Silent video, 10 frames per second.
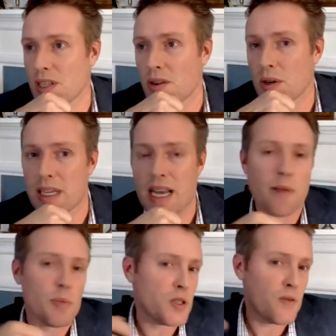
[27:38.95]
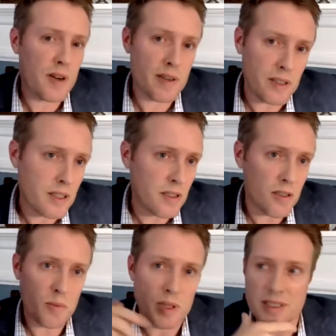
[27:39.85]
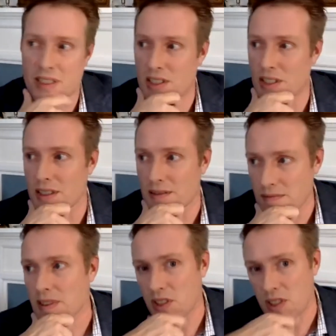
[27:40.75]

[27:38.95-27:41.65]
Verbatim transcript: you know accomplished very little but incurred you know,